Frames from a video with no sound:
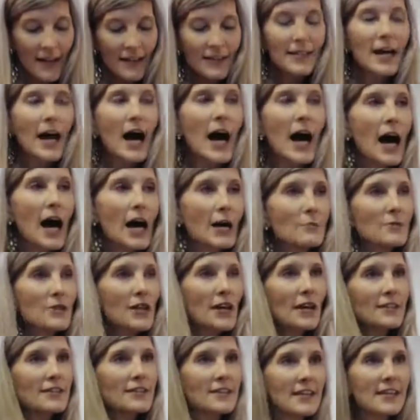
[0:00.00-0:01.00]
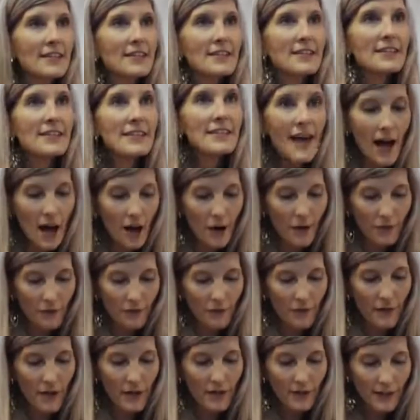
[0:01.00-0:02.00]
the object itself
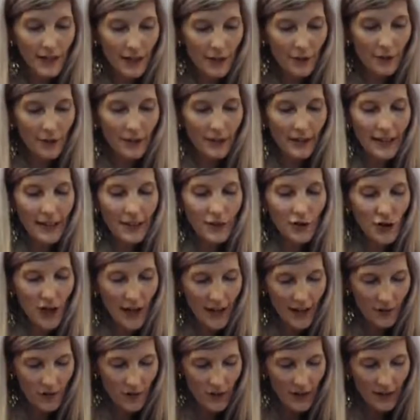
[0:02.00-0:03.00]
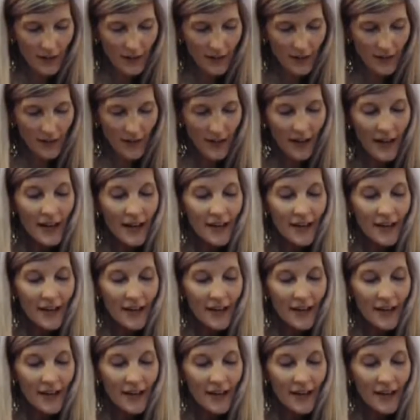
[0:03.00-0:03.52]
literally changes.